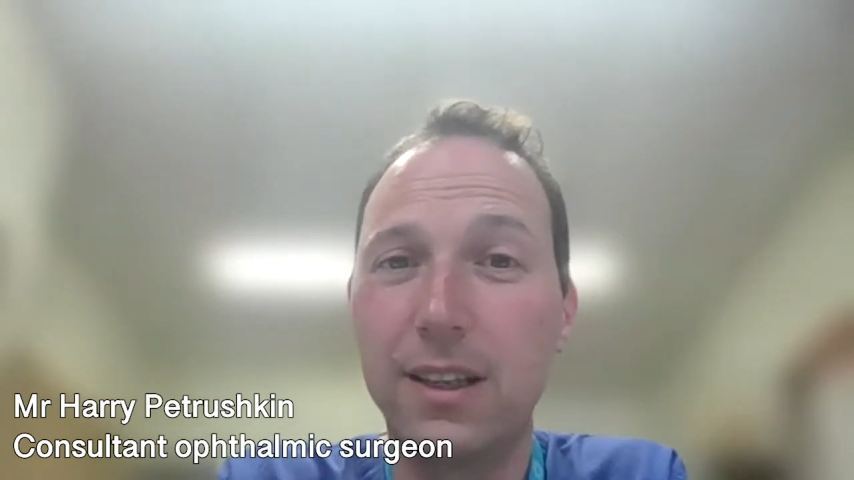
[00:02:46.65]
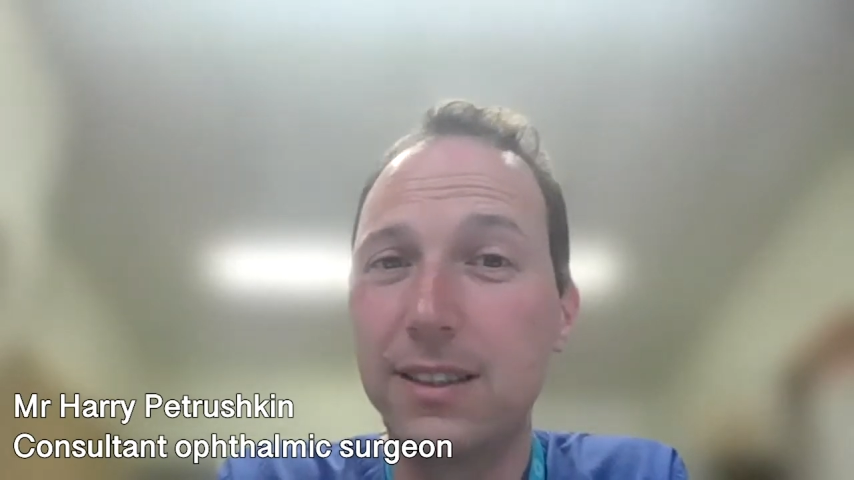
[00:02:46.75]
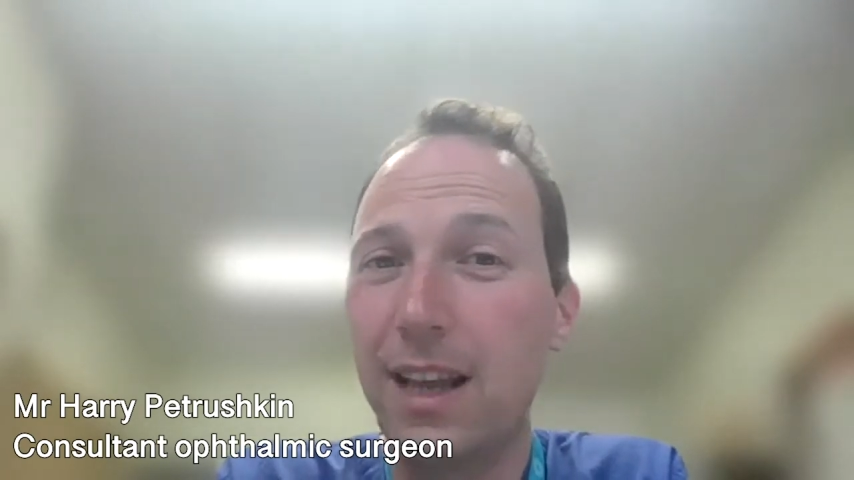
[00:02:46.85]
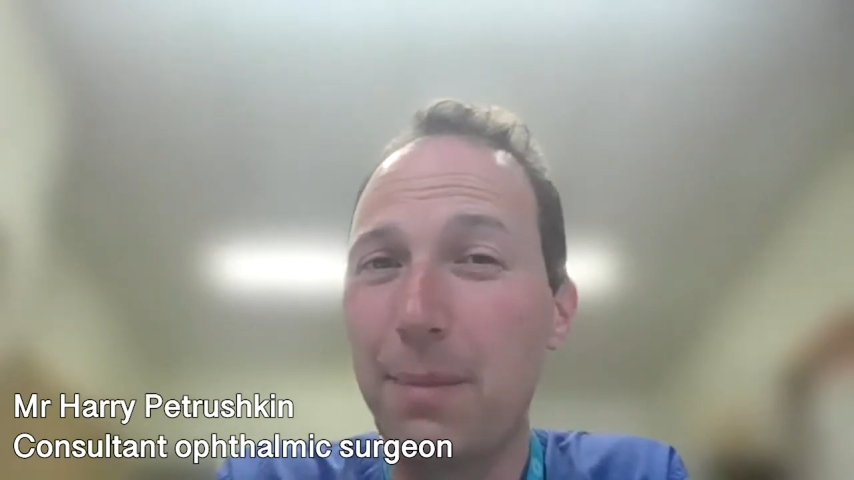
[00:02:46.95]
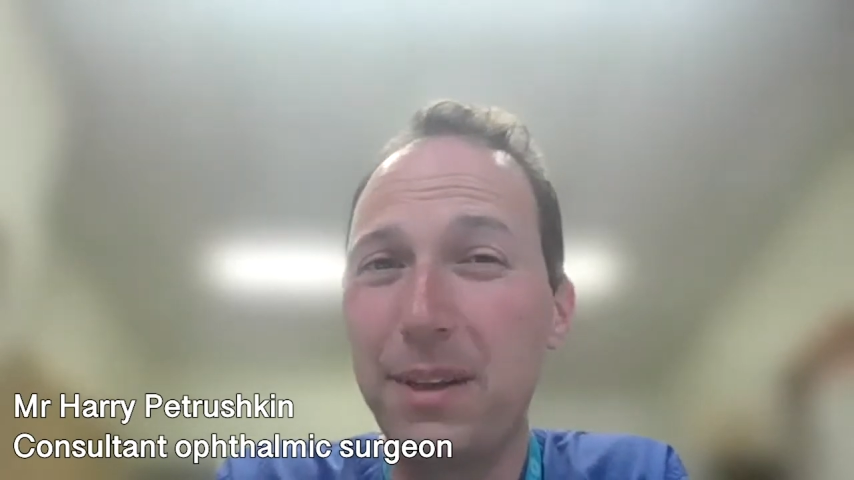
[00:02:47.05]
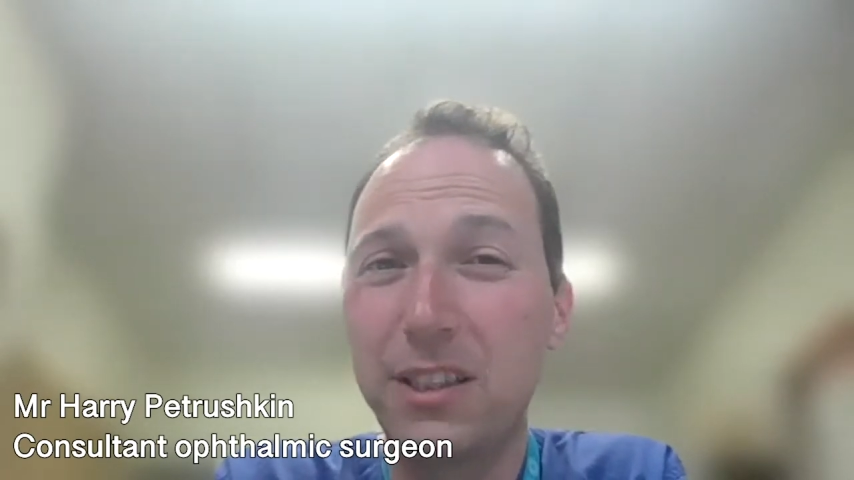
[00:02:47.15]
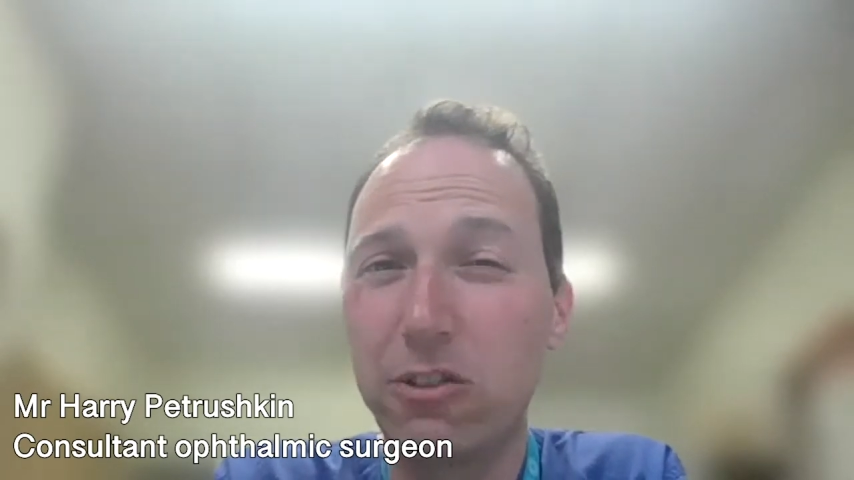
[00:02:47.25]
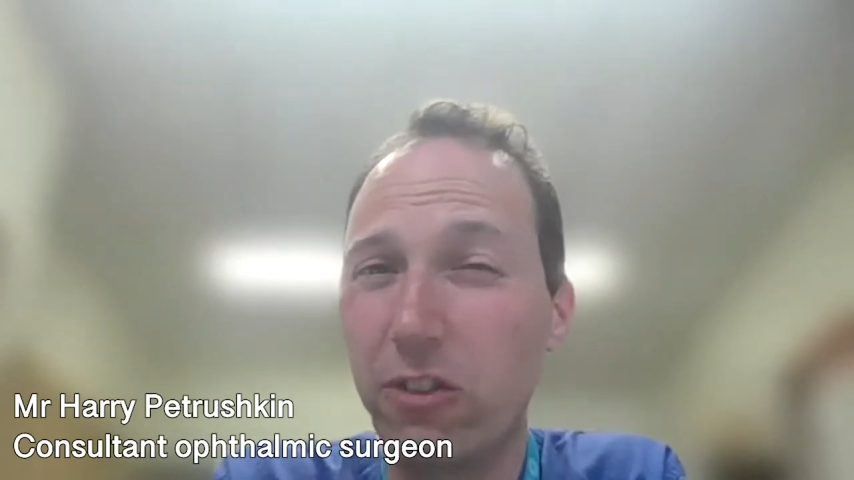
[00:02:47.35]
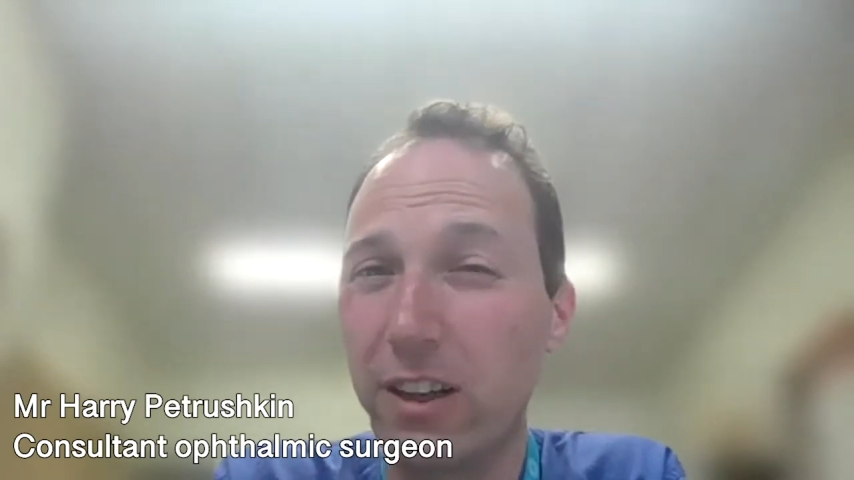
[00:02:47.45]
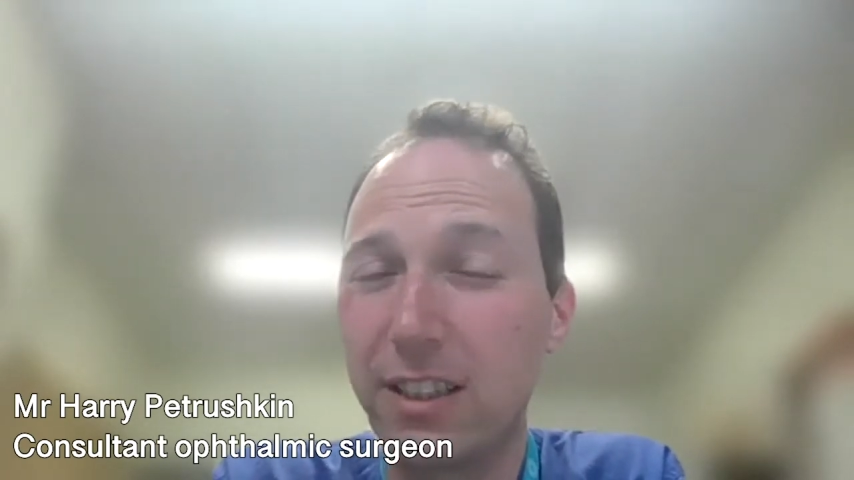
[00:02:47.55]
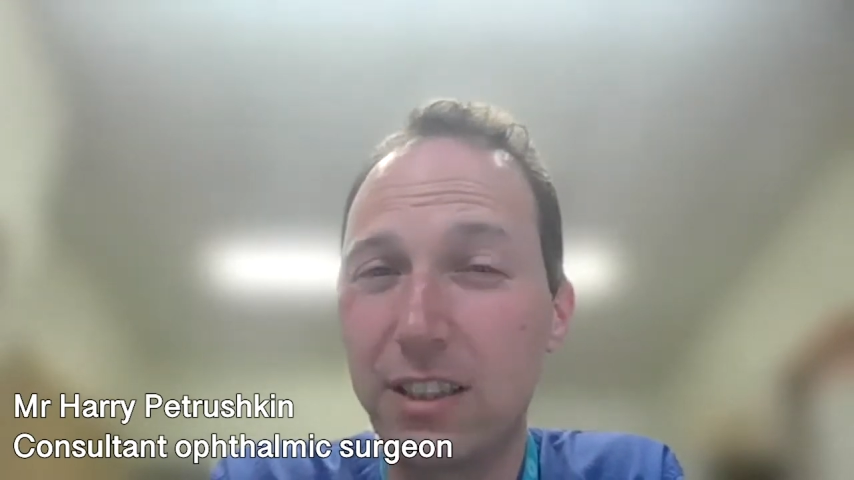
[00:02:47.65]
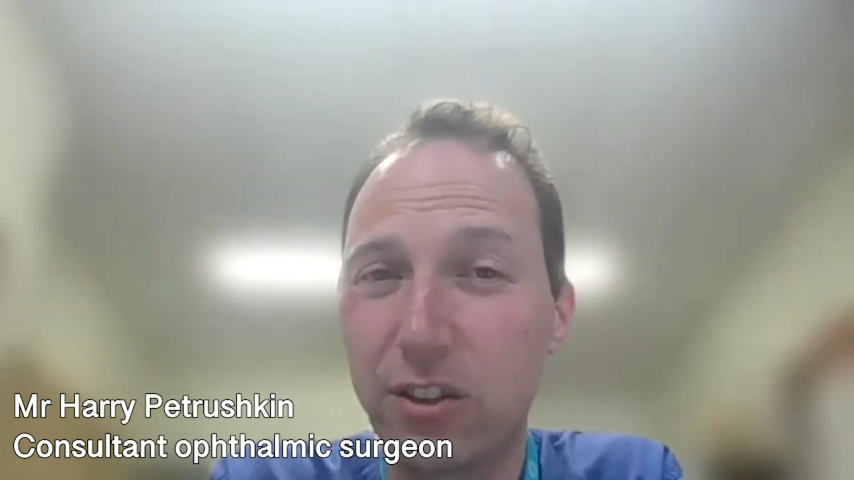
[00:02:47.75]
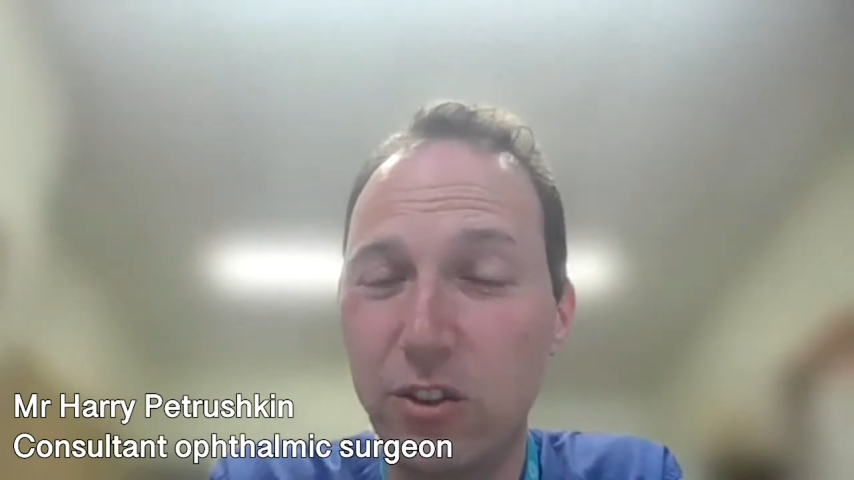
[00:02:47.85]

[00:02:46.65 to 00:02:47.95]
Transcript: So episcleritis is